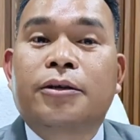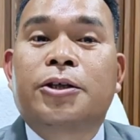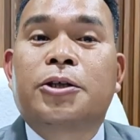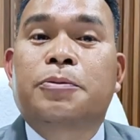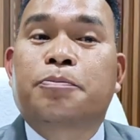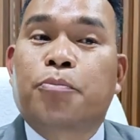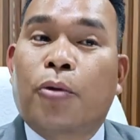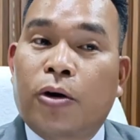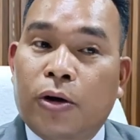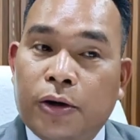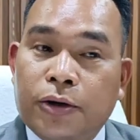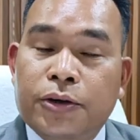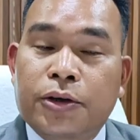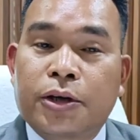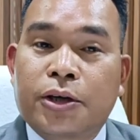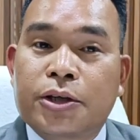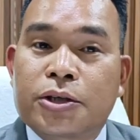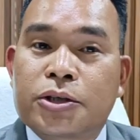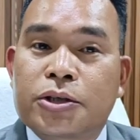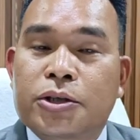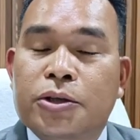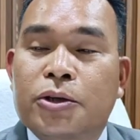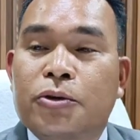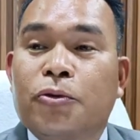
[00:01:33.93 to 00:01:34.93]

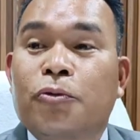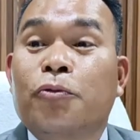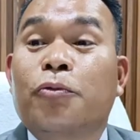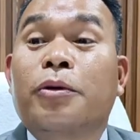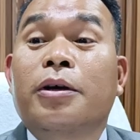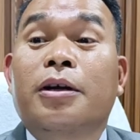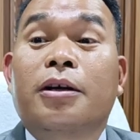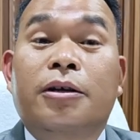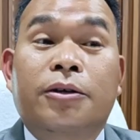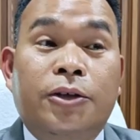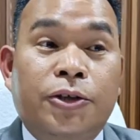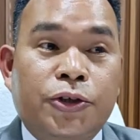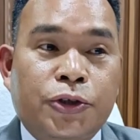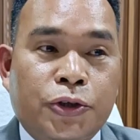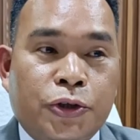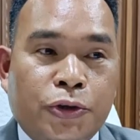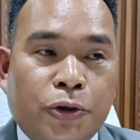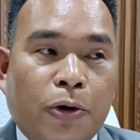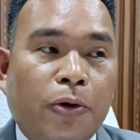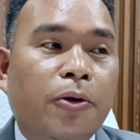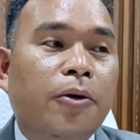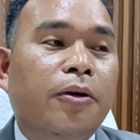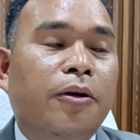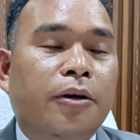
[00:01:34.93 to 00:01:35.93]
politics will
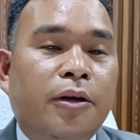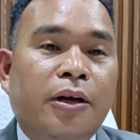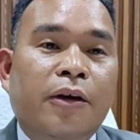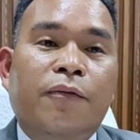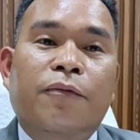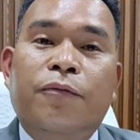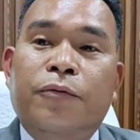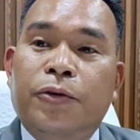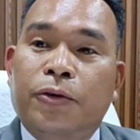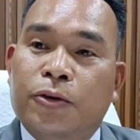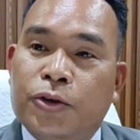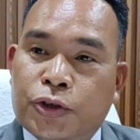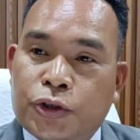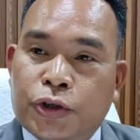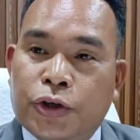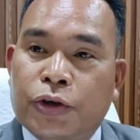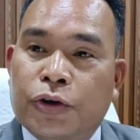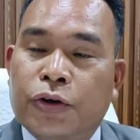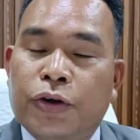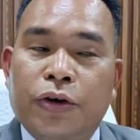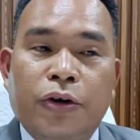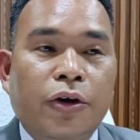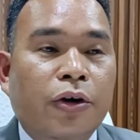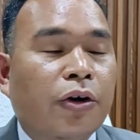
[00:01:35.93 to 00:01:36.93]
destroy the future
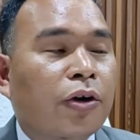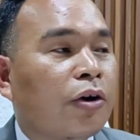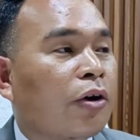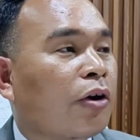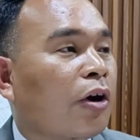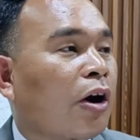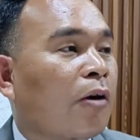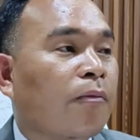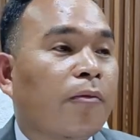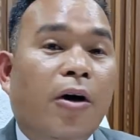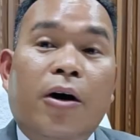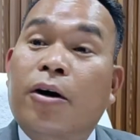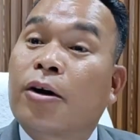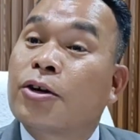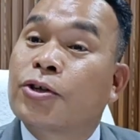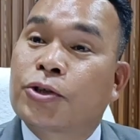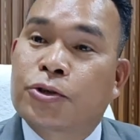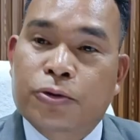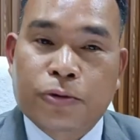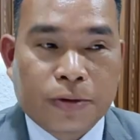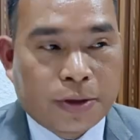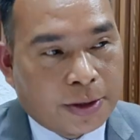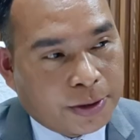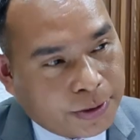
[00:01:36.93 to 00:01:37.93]
of our
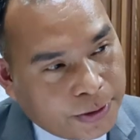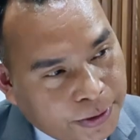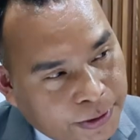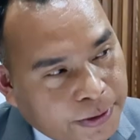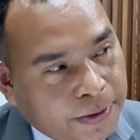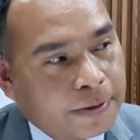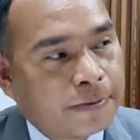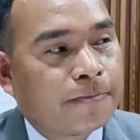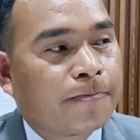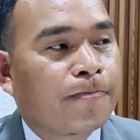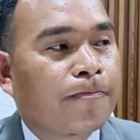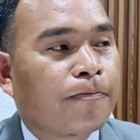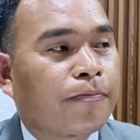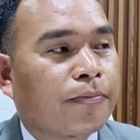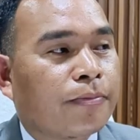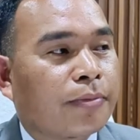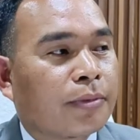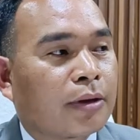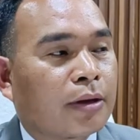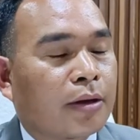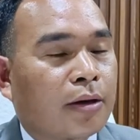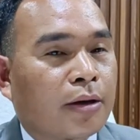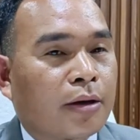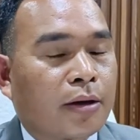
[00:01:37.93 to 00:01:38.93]
students.
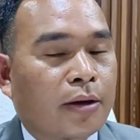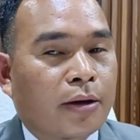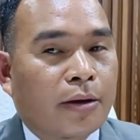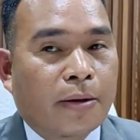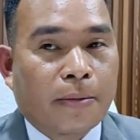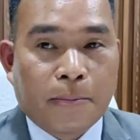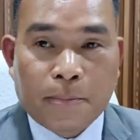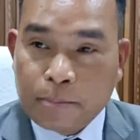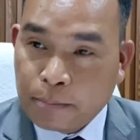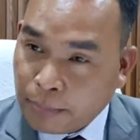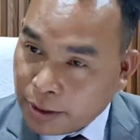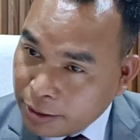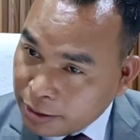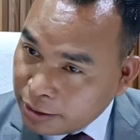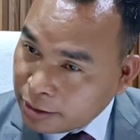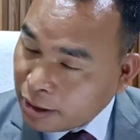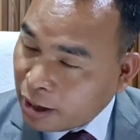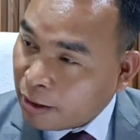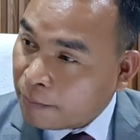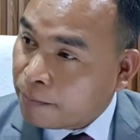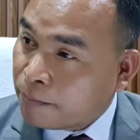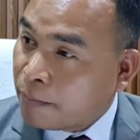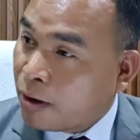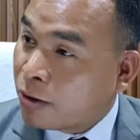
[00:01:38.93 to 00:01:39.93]
Many
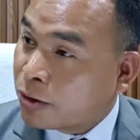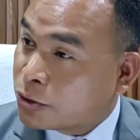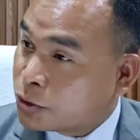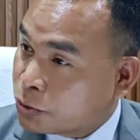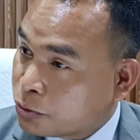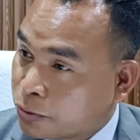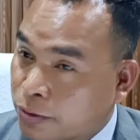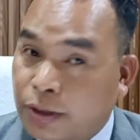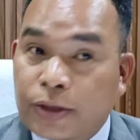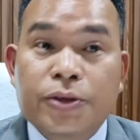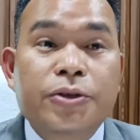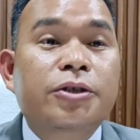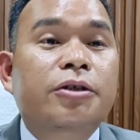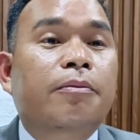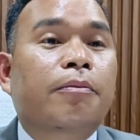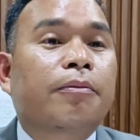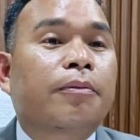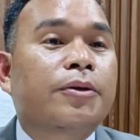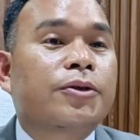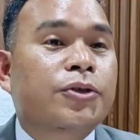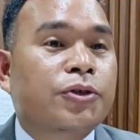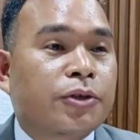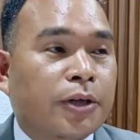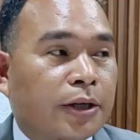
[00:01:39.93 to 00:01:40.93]
of our students of
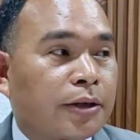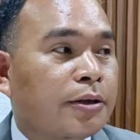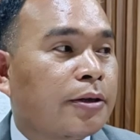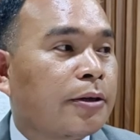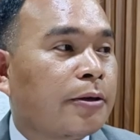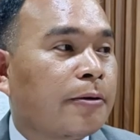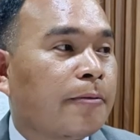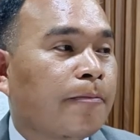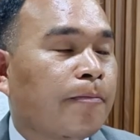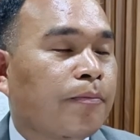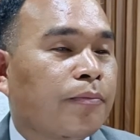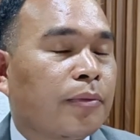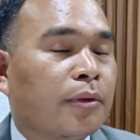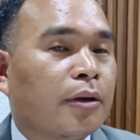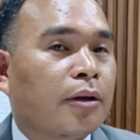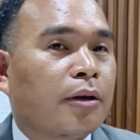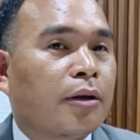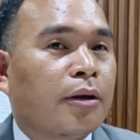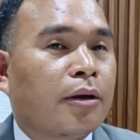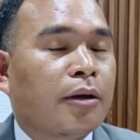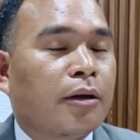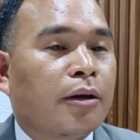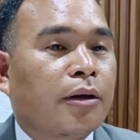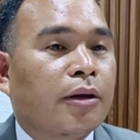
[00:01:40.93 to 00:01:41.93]
the state,
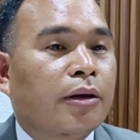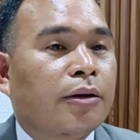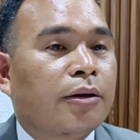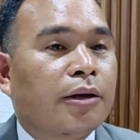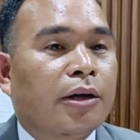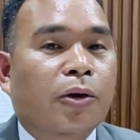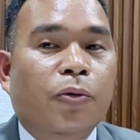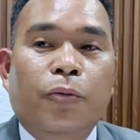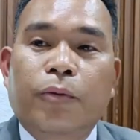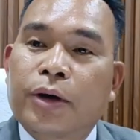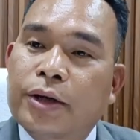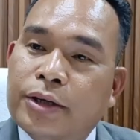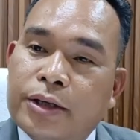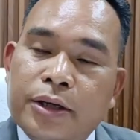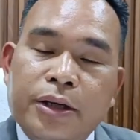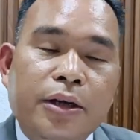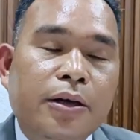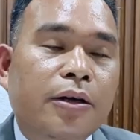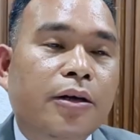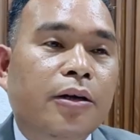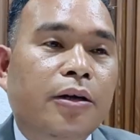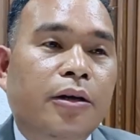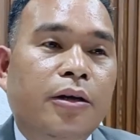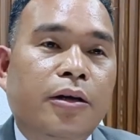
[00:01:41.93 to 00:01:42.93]
they are
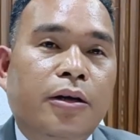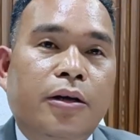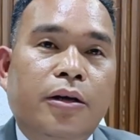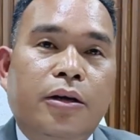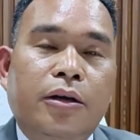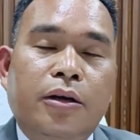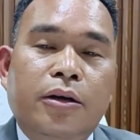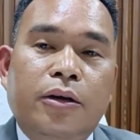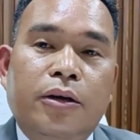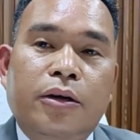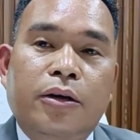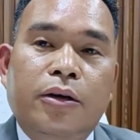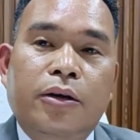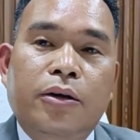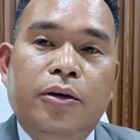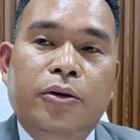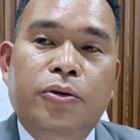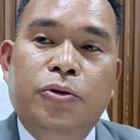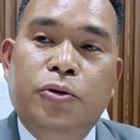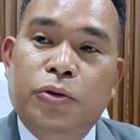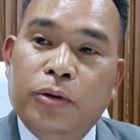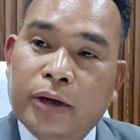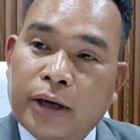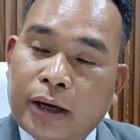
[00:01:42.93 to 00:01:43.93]
waiting
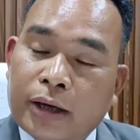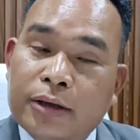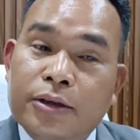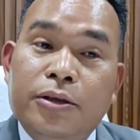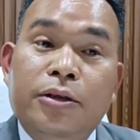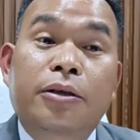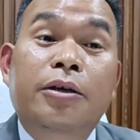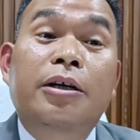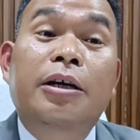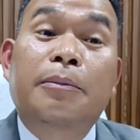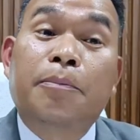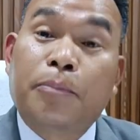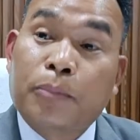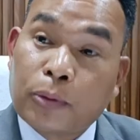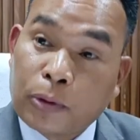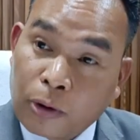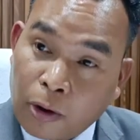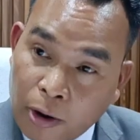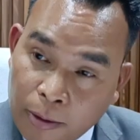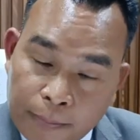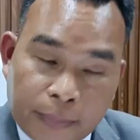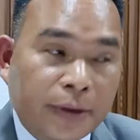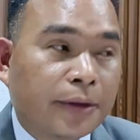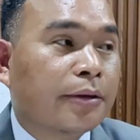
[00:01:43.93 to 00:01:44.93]
to get
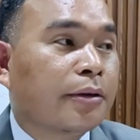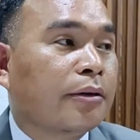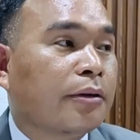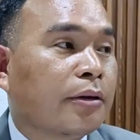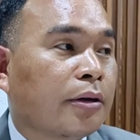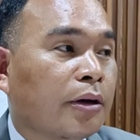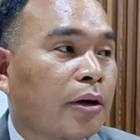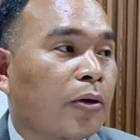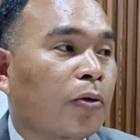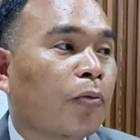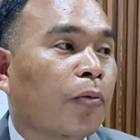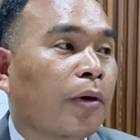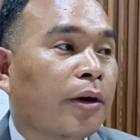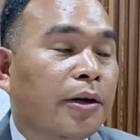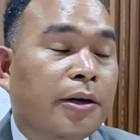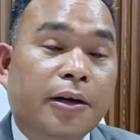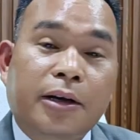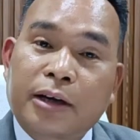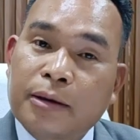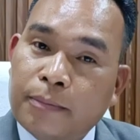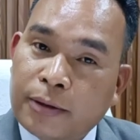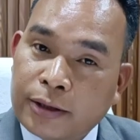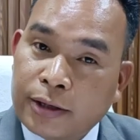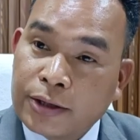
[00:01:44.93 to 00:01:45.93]
employment when they
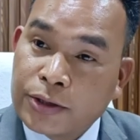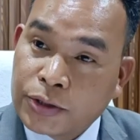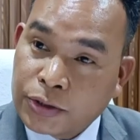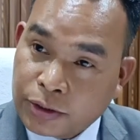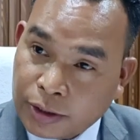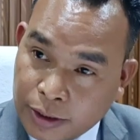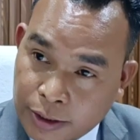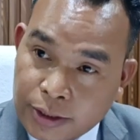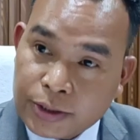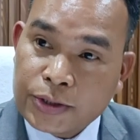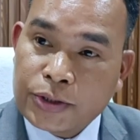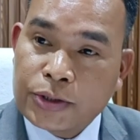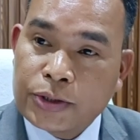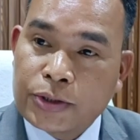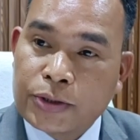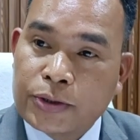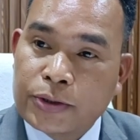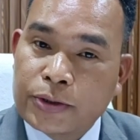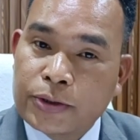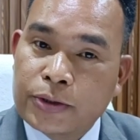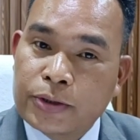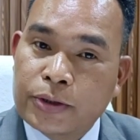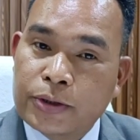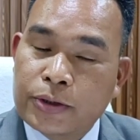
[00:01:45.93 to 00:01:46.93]
complete the
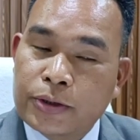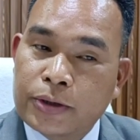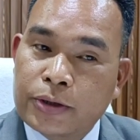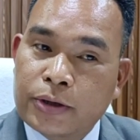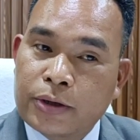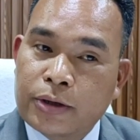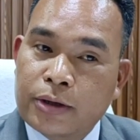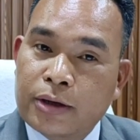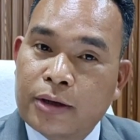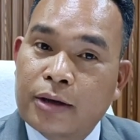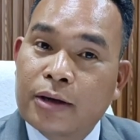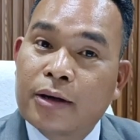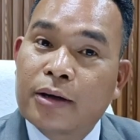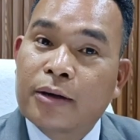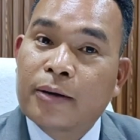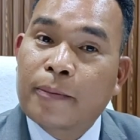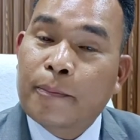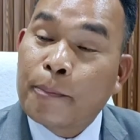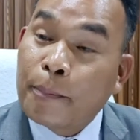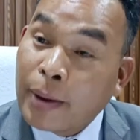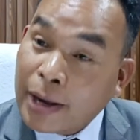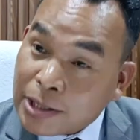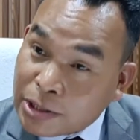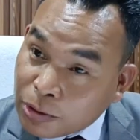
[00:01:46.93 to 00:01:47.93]
studies,
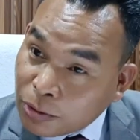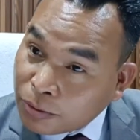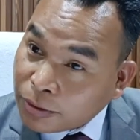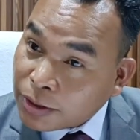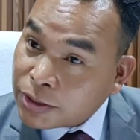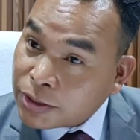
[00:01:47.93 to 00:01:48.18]
based on this